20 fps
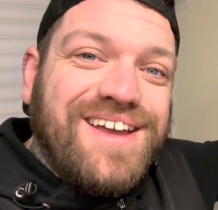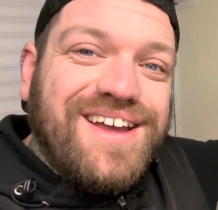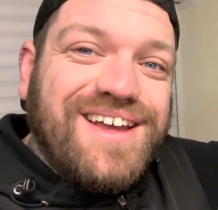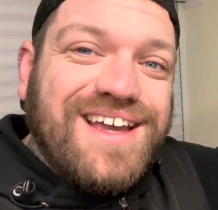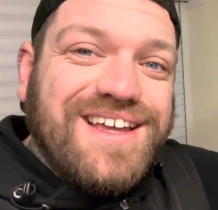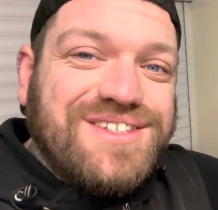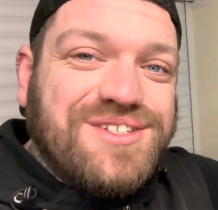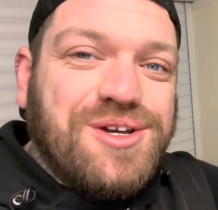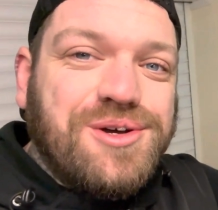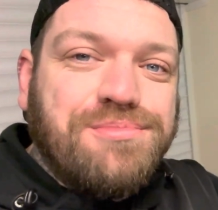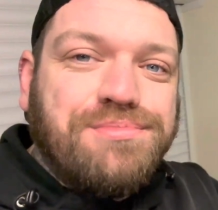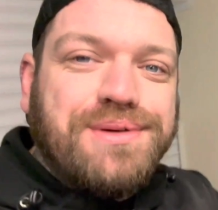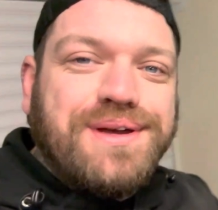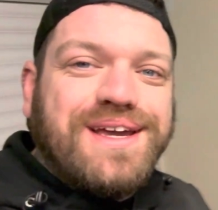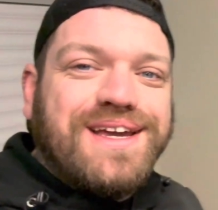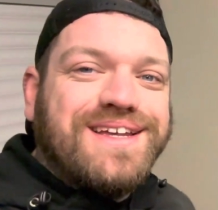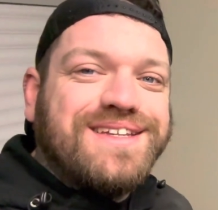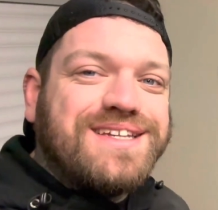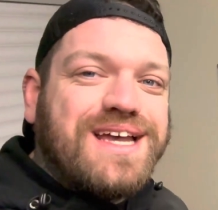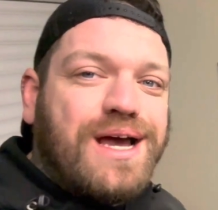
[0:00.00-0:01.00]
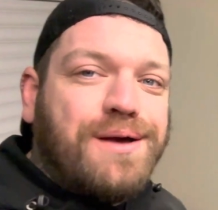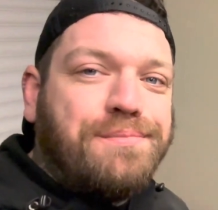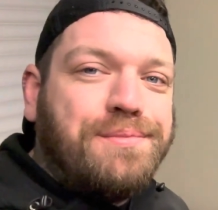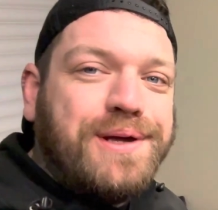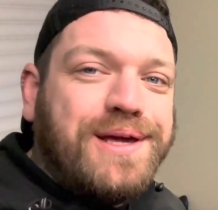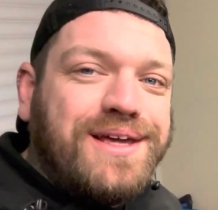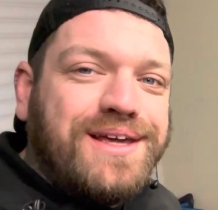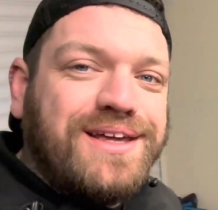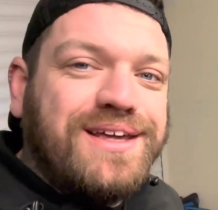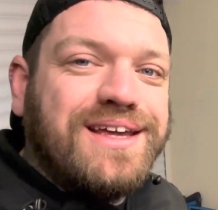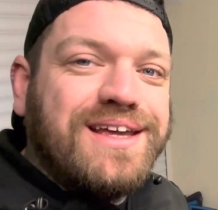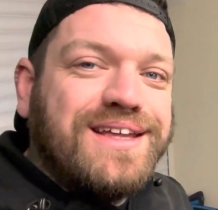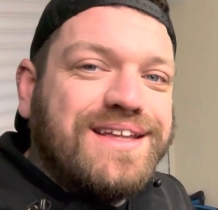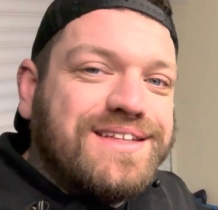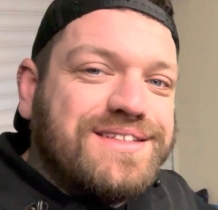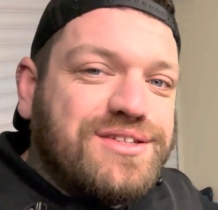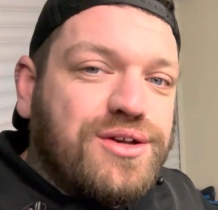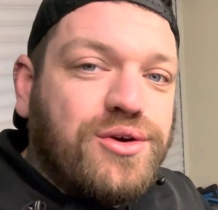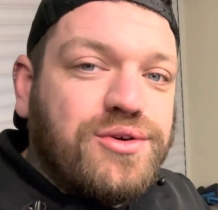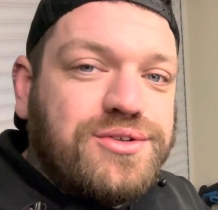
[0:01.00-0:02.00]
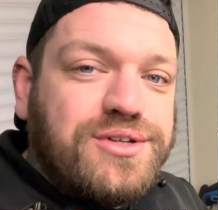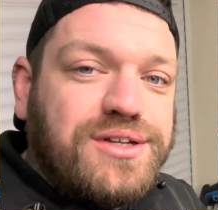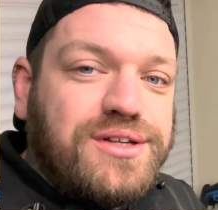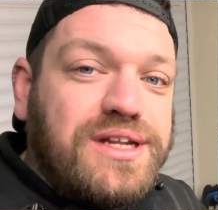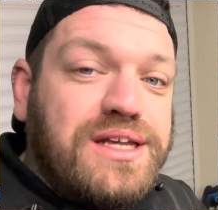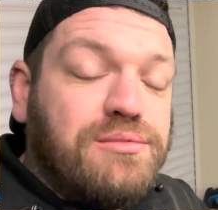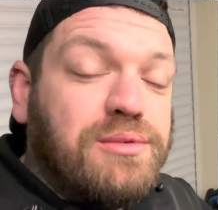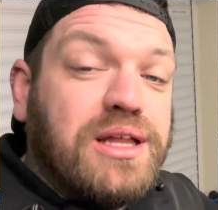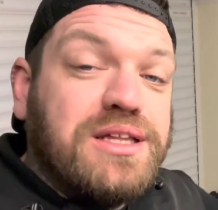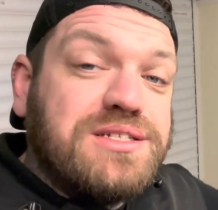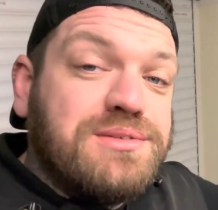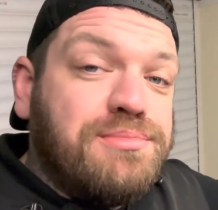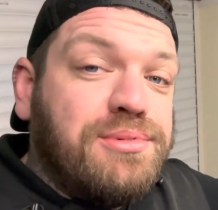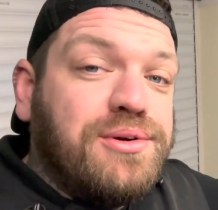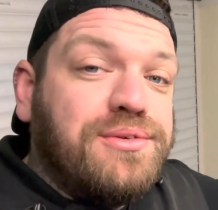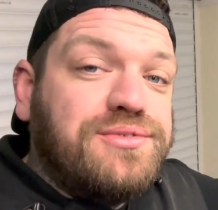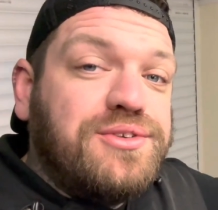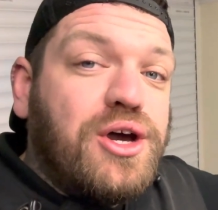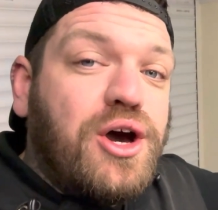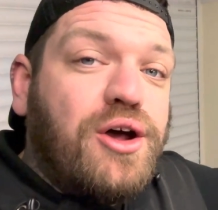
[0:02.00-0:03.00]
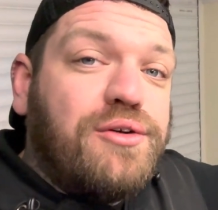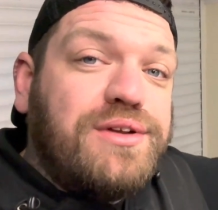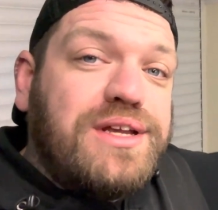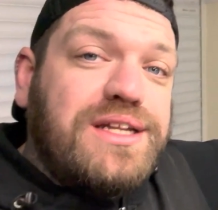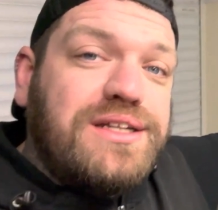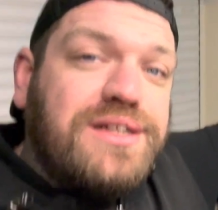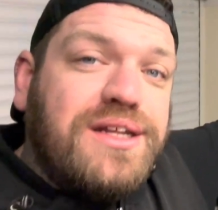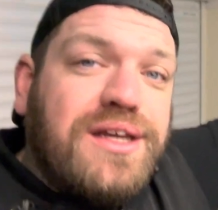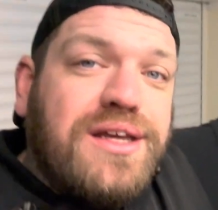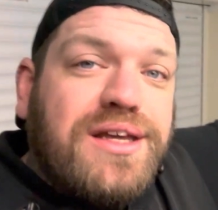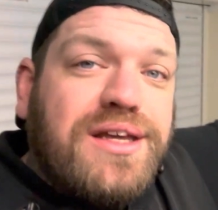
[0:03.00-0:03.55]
It's up, it's happy, it's underneath, well, it's above Doreen.